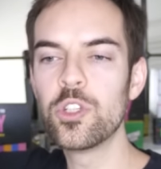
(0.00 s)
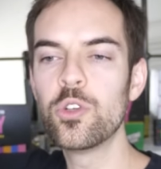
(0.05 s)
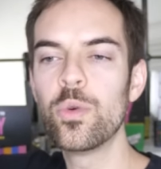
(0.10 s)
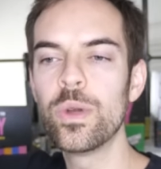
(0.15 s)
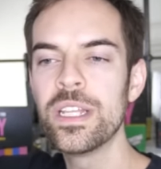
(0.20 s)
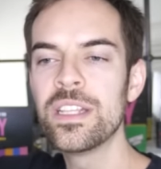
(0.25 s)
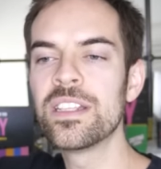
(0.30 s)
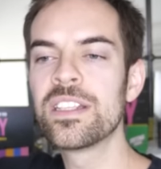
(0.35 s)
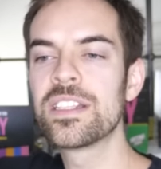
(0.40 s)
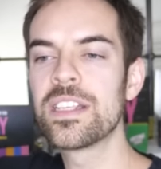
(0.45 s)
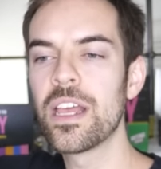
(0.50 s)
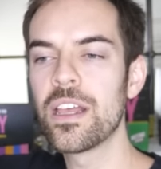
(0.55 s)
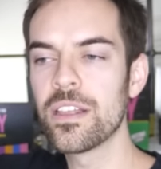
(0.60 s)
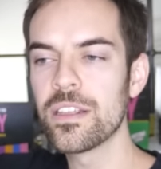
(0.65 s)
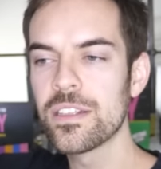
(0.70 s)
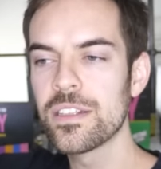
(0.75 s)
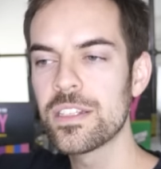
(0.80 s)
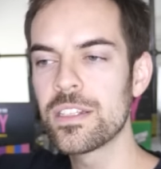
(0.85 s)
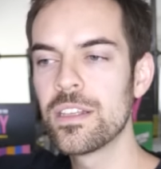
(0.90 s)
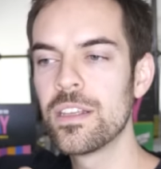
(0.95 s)
do
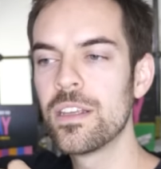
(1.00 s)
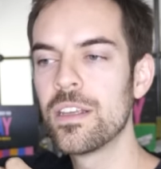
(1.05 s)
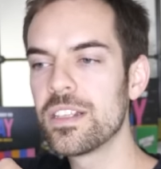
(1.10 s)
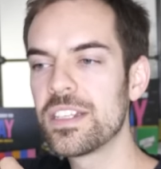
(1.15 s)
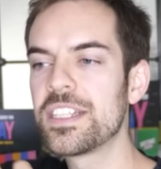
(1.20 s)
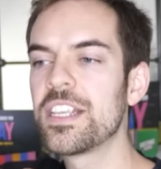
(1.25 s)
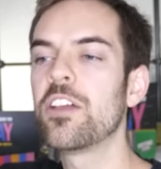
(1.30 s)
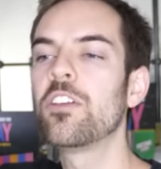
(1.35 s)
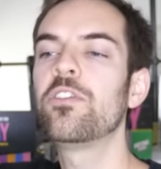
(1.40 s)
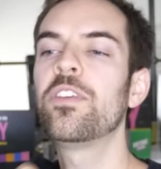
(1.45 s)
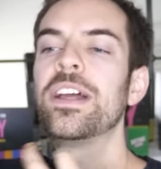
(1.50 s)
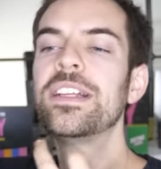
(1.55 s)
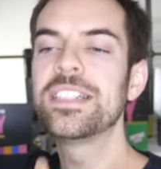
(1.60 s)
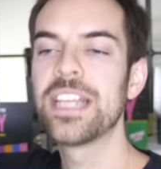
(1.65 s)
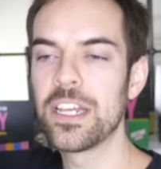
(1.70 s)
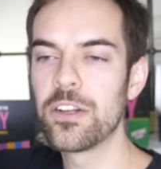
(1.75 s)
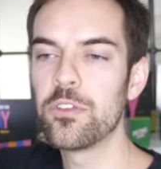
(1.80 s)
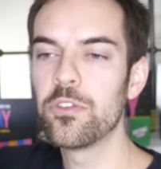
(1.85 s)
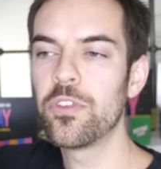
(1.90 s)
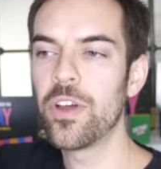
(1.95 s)
incels
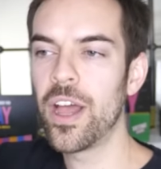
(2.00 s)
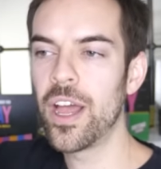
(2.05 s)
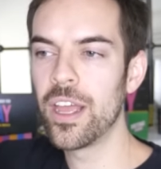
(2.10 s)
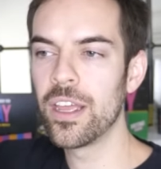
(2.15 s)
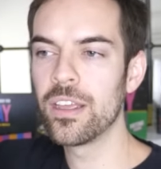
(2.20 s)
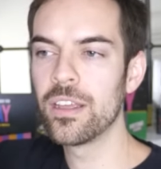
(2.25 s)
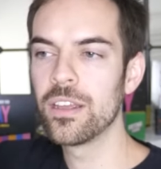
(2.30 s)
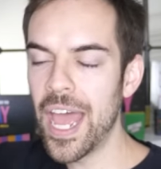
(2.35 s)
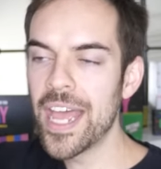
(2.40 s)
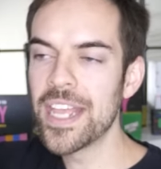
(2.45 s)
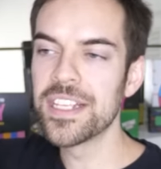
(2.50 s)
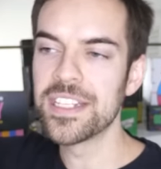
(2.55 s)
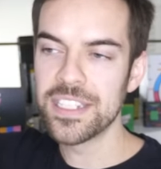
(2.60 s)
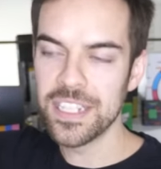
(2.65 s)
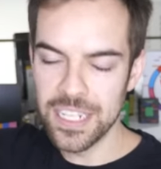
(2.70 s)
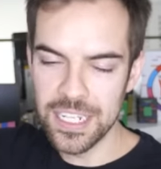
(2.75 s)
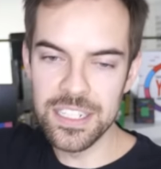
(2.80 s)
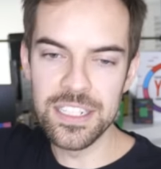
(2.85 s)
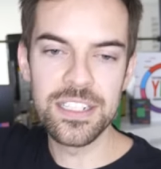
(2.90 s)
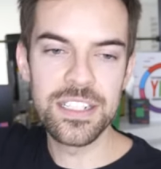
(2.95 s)
self-identify
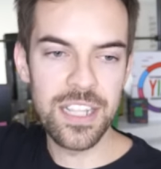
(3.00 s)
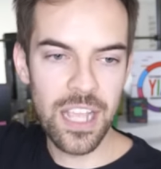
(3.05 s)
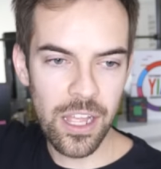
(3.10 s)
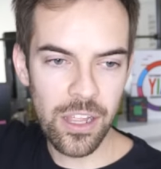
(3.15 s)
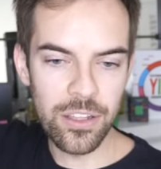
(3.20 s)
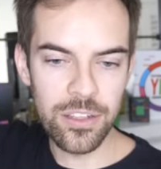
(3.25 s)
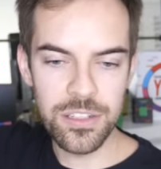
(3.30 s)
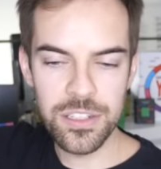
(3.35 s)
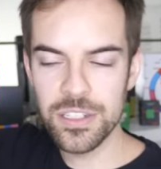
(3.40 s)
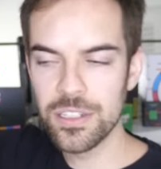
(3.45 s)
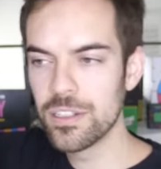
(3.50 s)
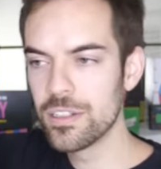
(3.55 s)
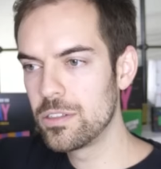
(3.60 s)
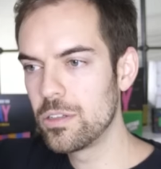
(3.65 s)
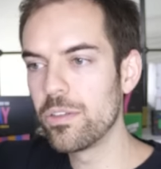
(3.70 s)
as incels?